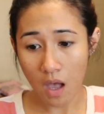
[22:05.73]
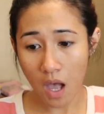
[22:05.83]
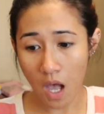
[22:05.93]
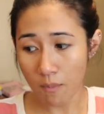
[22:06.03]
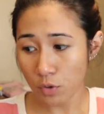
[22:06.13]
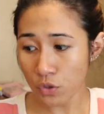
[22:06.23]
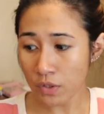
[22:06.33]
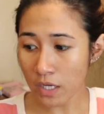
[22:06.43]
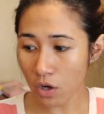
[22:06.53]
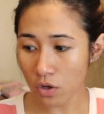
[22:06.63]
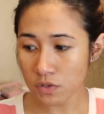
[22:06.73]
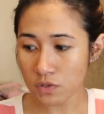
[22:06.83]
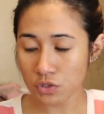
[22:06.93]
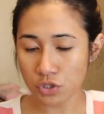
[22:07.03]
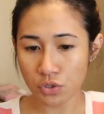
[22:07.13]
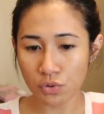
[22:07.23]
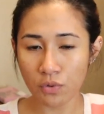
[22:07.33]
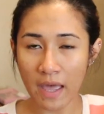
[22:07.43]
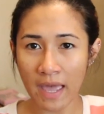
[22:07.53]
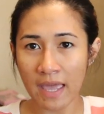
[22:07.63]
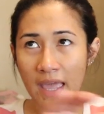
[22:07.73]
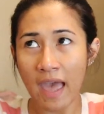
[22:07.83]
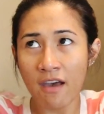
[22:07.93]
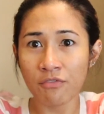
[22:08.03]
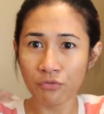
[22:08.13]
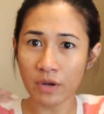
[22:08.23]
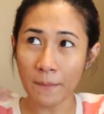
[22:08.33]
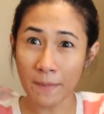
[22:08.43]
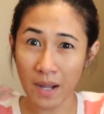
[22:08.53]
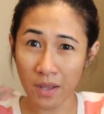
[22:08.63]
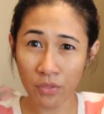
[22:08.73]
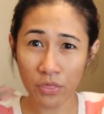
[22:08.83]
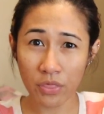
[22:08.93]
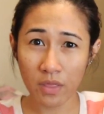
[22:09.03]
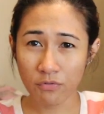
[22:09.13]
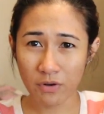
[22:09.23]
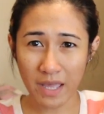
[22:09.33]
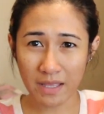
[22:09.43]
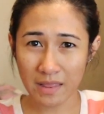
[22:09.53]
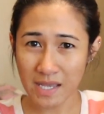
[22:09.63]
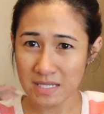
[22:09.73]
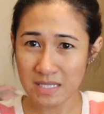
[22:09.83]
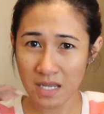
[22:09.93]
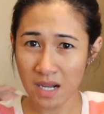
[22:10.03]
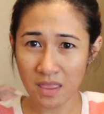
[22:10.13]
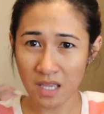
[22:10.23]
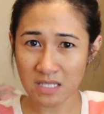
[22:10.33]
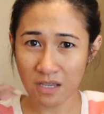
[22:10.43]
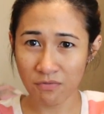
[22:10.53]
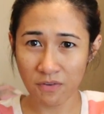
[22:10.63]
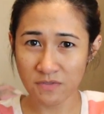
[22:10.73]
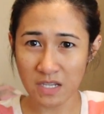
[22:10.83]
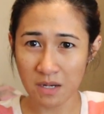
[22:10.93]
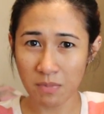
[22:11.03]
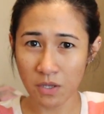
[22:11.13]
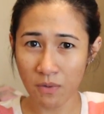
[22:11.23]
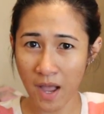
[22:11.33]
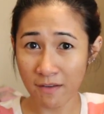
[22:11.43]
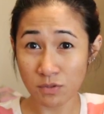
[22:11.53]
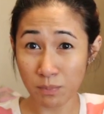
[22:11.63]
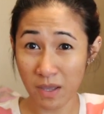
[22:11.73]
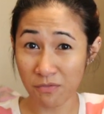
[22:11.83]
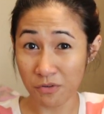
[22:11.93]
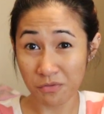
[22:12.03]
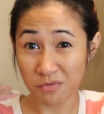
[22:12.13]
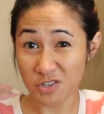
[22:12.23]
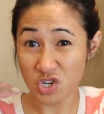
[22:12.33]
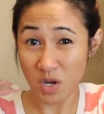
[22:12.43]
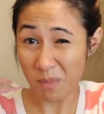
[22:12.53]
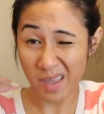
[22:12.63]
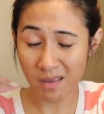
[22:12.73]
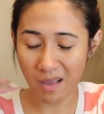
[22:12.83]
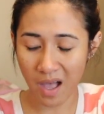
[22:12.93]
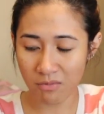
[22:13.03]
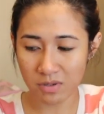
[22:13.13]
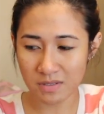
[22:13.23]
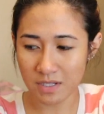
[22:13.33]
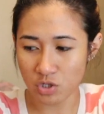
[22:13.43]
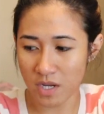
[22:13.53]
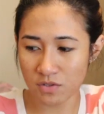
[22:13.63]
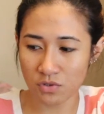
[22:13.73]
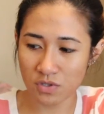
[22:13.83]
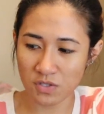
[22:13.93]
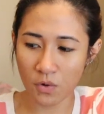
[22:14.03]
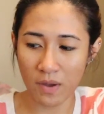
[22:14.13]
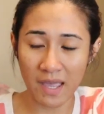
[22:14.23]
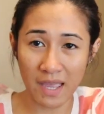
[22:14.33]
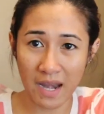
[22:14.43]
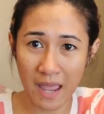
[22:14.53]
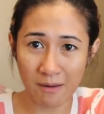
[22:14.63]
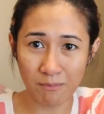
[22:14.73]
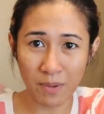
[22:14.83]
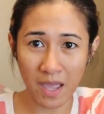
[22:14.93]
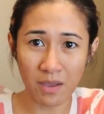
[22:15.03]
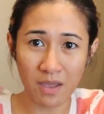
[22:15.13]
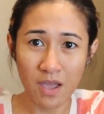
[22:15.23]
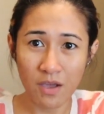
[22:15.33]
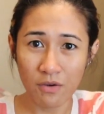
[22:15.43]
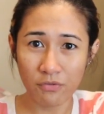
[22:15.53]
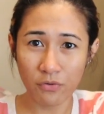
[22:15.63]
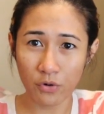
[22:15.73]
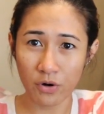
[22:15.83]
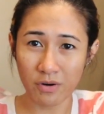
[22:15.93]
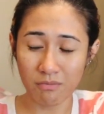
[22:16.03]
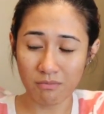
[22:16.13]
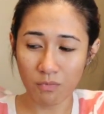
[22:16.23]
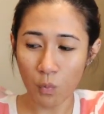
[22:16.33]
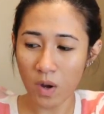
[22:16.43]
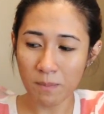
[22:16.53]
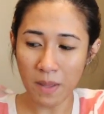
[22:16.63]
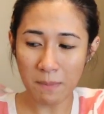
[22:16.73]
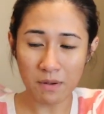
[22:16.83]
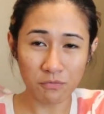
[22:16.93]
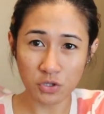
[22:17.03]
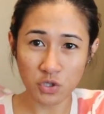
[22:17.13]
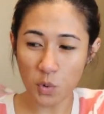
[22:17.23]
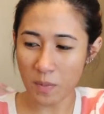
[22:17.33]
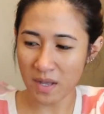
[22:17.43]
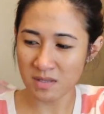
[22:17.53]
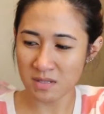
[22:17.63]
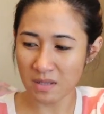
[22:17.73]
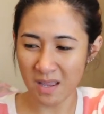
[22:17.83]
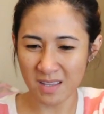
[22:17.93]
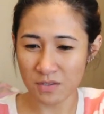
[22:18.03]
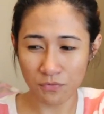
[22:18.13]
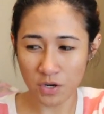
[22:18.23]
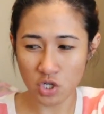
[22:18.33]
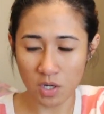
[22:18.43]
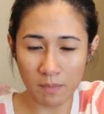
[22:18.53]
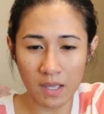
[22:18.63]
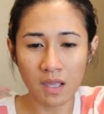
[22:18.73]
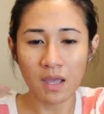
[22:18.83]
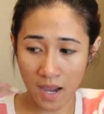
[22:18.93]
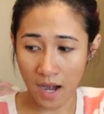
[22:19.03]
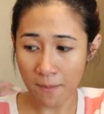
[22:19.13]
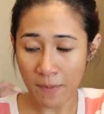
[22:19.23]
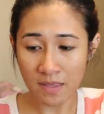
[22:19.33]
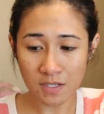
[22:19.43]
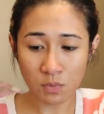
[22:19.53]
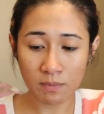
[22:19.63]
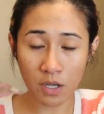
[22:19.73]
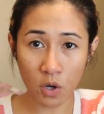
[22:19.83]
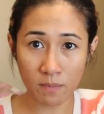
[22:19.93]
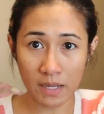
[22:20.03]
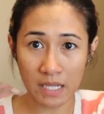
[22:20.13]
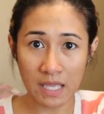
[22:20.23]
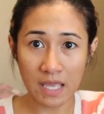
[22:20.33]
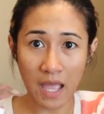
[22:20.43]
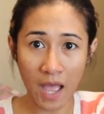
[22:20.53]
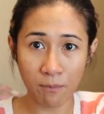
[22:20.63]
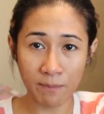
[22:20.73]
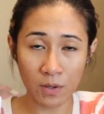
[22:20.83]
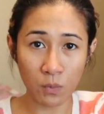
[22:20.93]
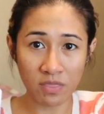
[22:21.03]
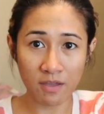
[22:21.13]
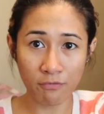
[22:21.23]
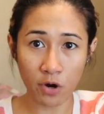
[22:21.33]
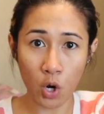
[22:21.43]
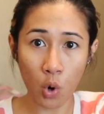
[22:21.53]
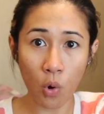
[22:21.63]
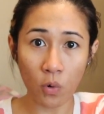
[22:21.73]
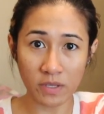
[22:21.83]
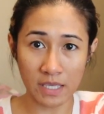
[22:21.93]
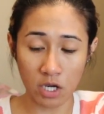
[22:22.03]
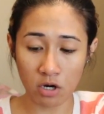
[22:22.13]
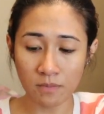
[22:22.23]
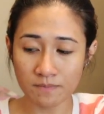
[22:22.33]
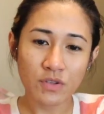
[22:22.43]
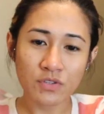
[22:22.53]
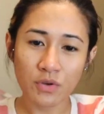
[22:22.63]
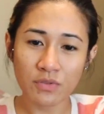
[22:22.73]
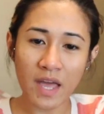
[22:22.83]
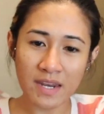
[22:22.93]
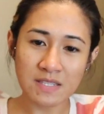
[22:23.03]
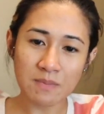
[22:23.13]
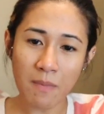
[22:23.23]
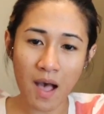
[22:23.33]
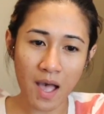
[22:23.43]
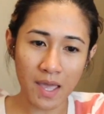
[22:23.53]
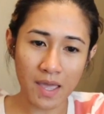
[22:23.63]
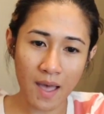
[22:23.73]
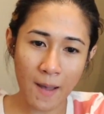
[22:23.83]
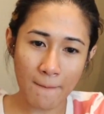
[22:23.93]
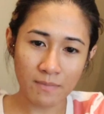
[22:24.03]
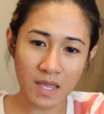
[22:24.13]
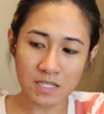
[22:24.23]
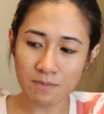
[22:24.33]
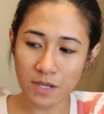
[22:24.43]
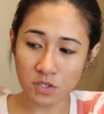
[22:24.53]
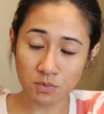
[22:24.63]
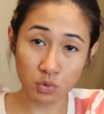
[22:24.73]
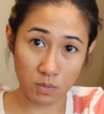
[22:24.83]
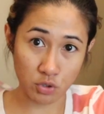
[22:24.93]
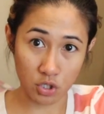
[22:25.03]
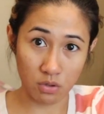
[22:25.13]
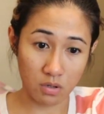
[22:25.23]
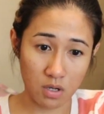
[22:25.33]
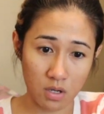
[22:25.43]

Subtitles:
You can also do a every month for like less than, I think it's like 15, but you have to pay for shipping. I would suggest to just go ahead and pay for one payment for 2 months, and it's free shipping. And I pay this with my own money. I've been with them for a whole year. So that is my subscription.